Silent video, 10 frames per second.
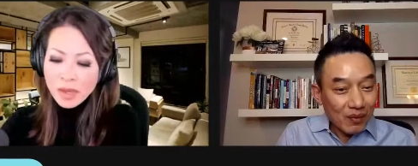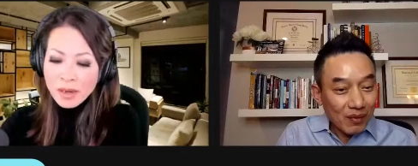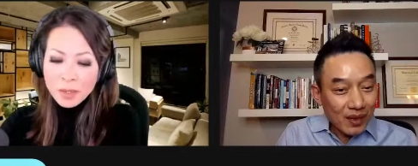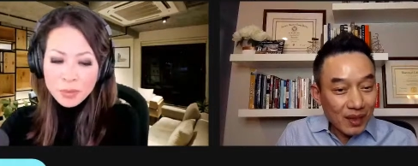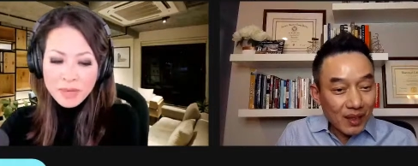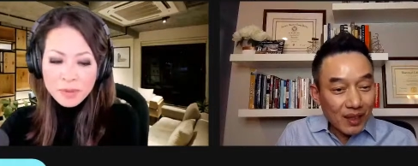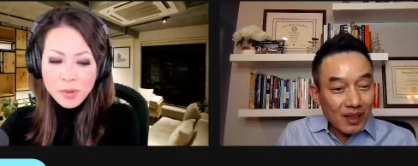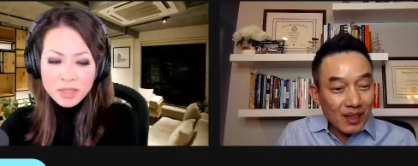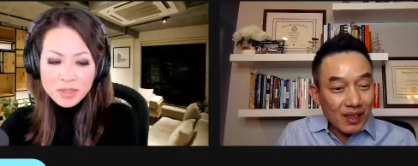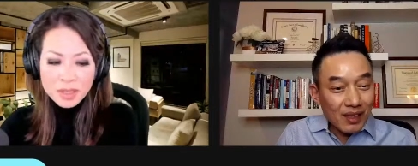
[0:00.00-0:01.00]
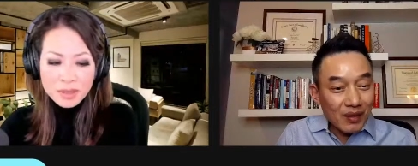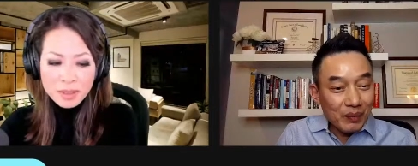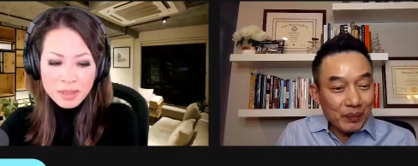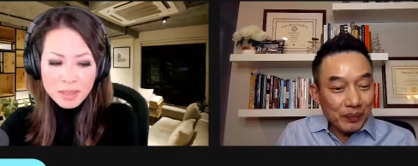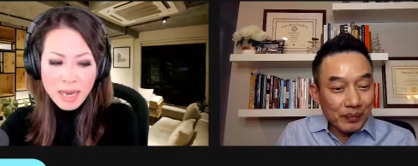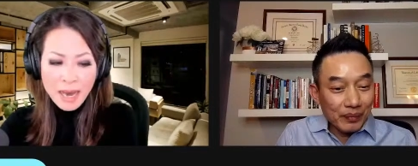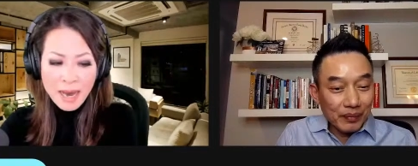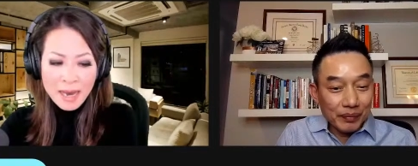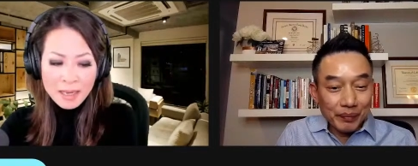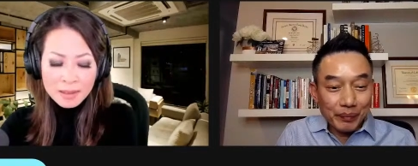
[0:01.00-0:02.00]
Speaker 1: Uh, we have a question. Uh,
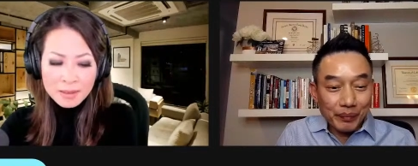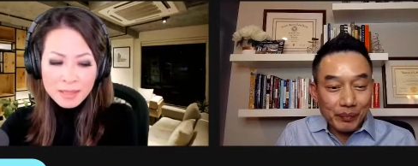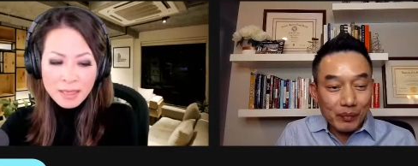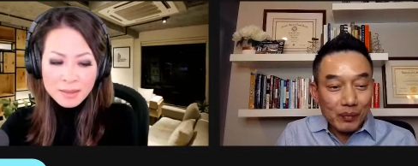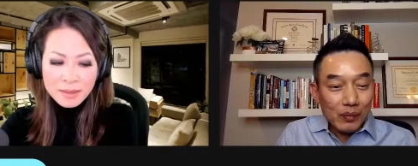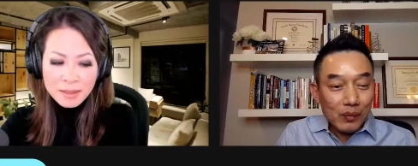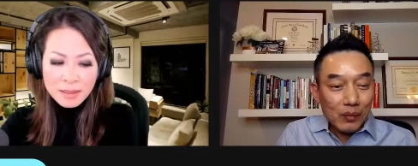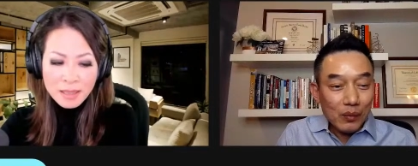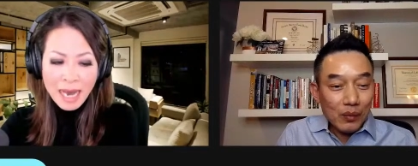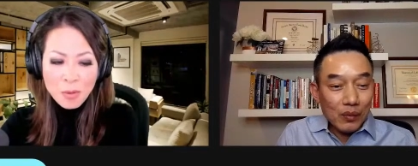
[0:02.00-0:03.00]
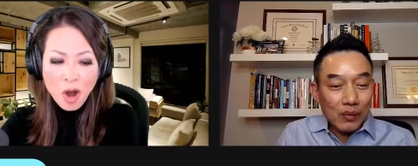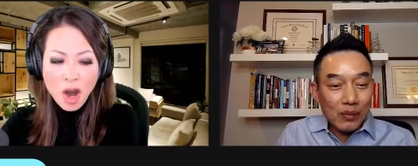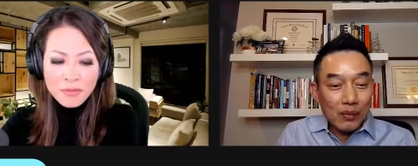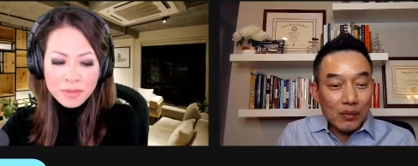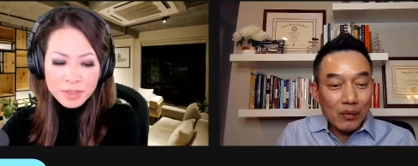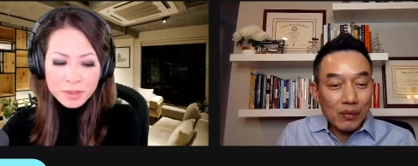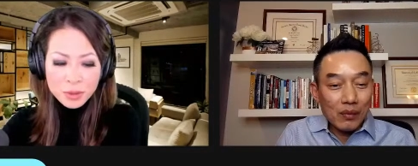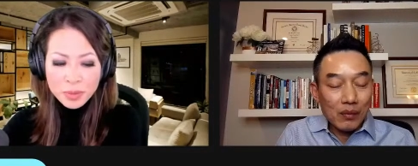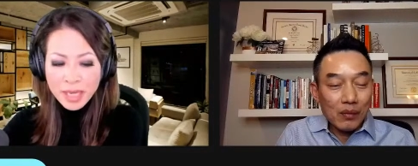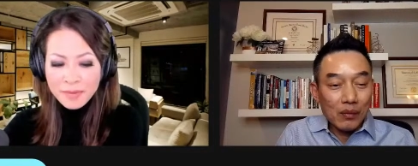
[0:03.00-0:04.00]
ha says, uh, how often do
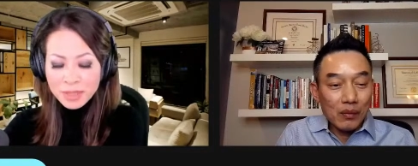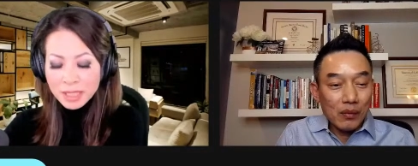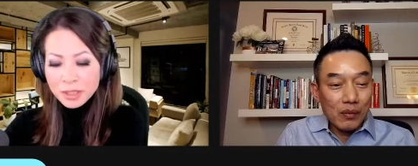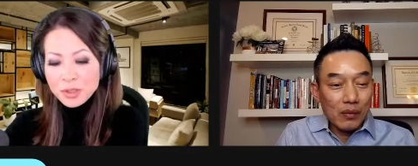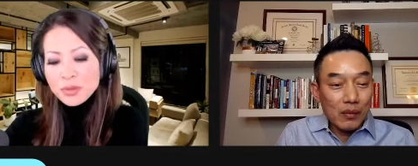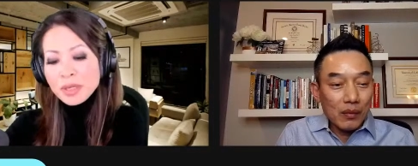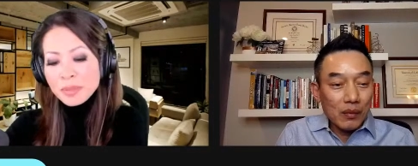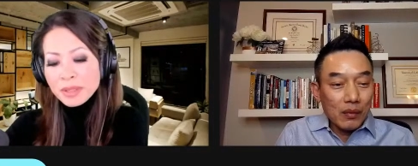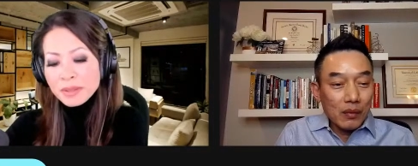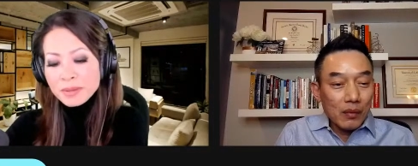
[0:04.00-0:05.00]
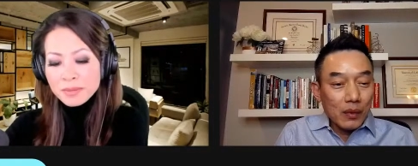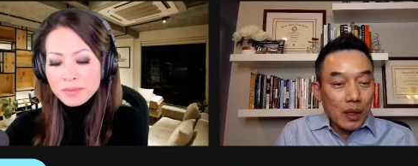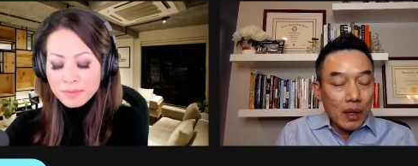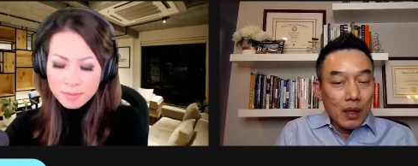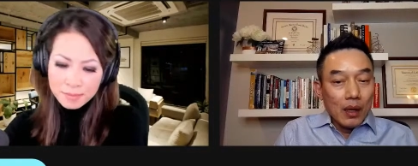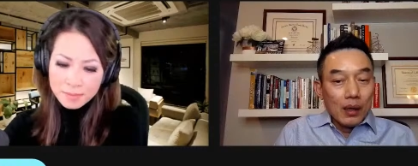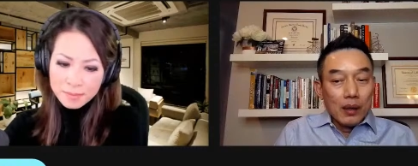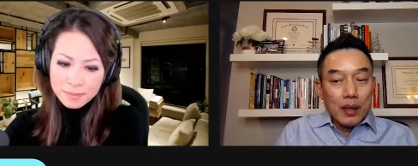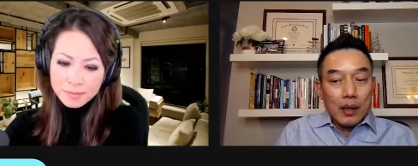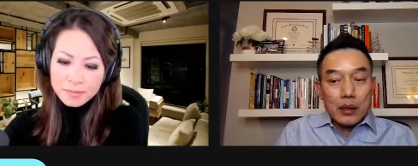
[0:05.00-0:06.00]
we have to get a treatment?
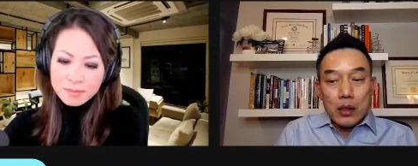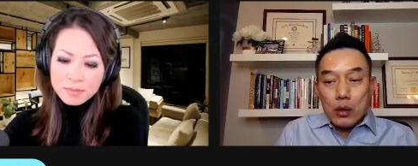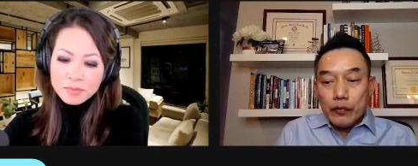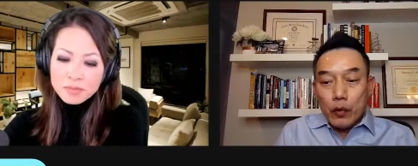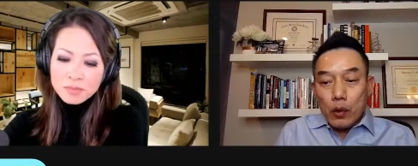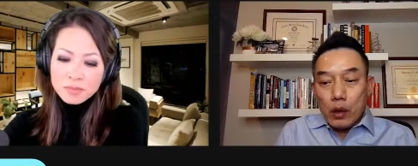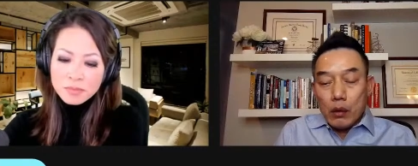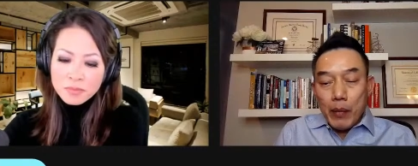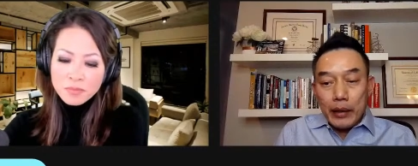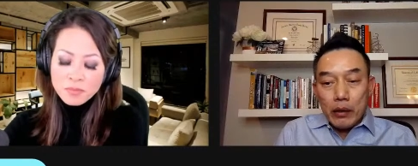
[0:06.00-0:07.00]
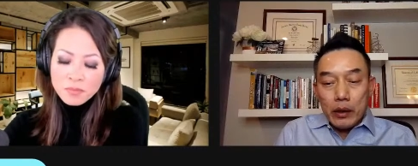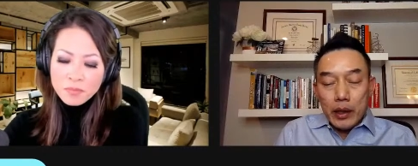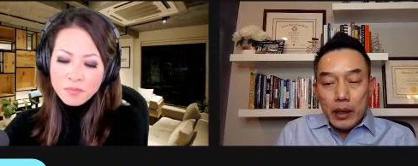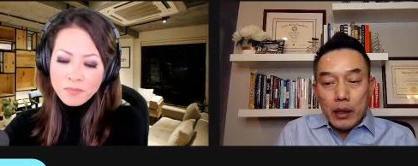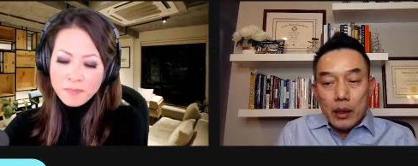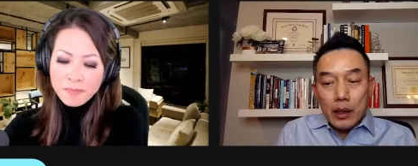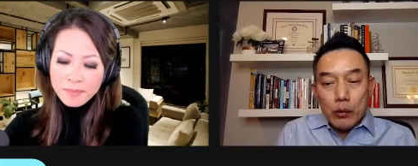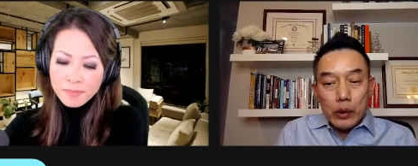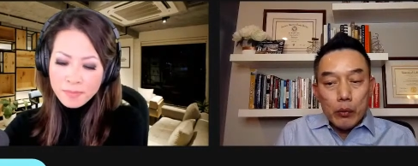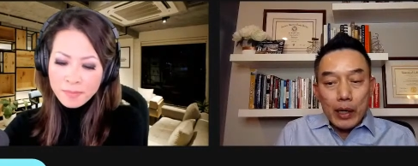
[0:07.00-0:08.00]
Speaker 2: Yeah, so for
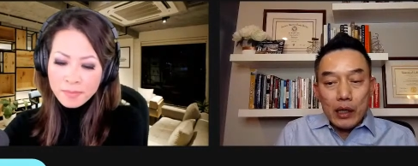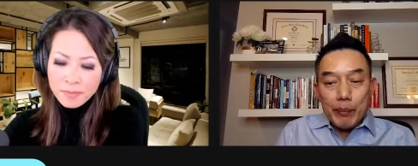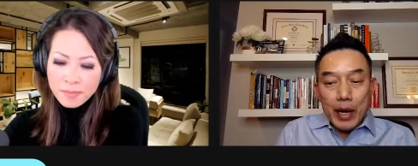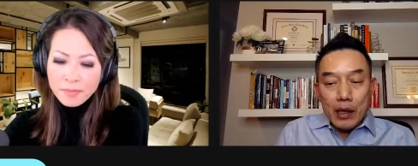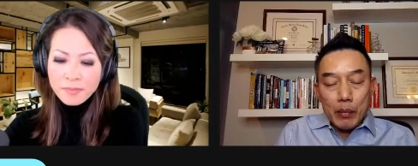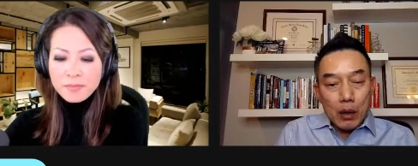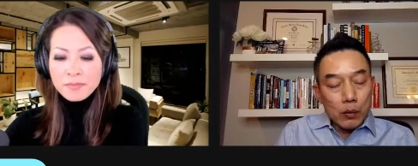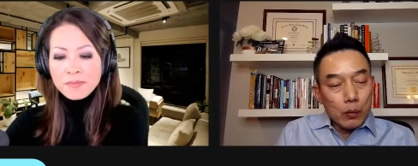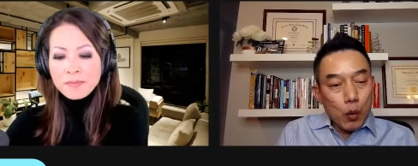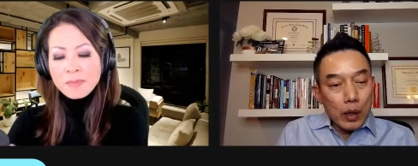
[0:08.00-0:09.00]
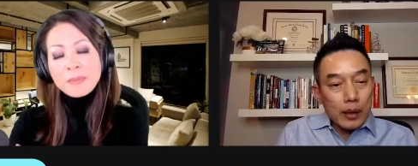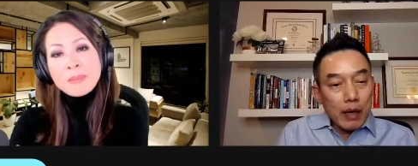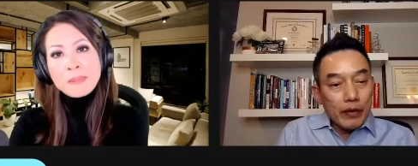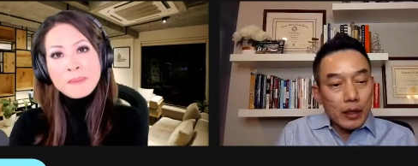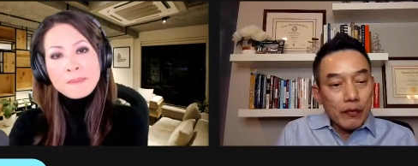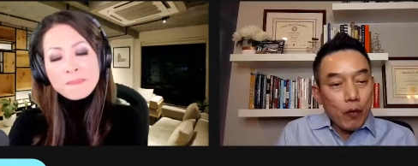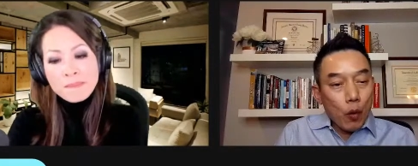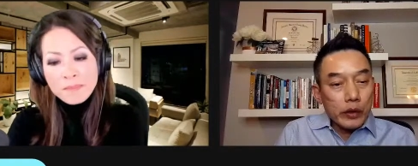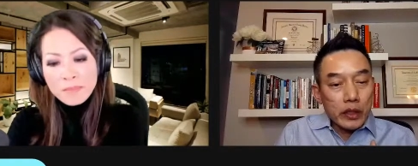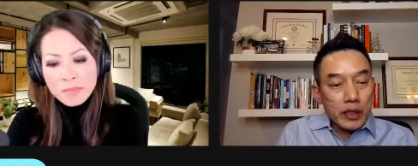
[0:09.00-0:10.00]
microneedling, we recommend about one every
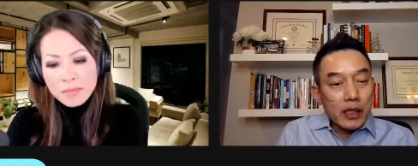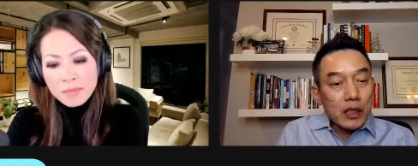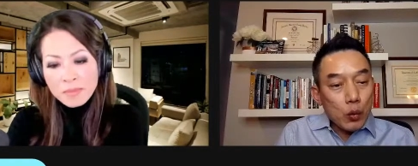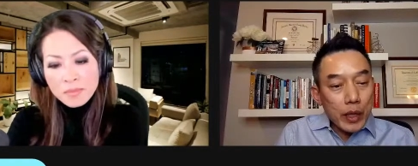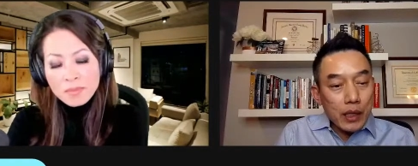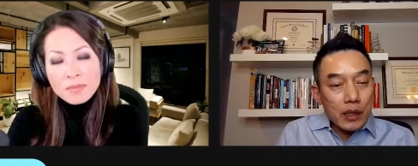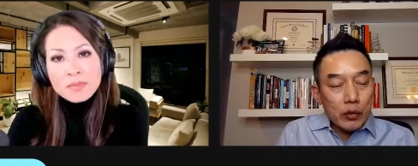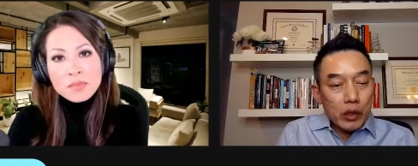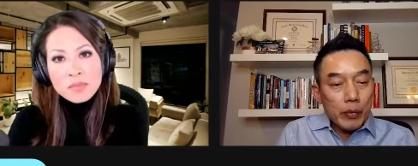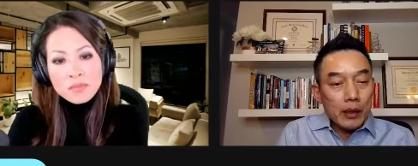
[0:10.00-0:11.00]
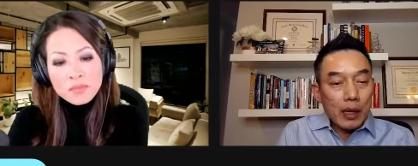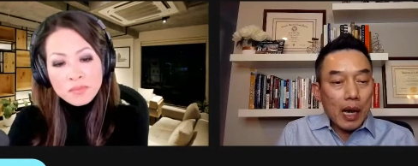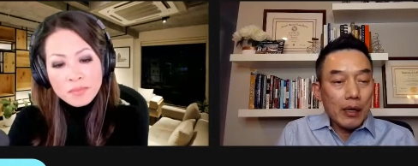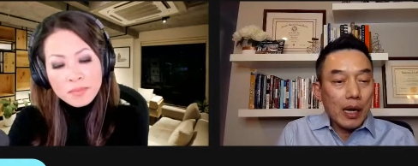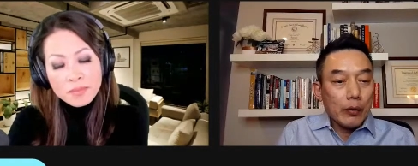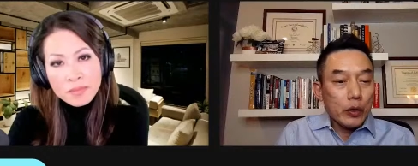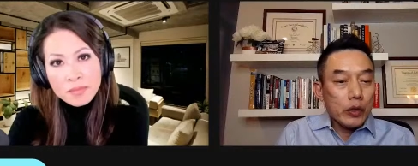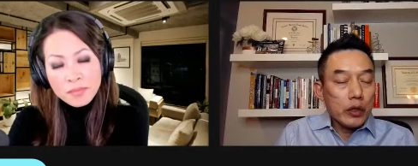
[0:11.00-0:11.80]
four to six weeks treatment. I, I usually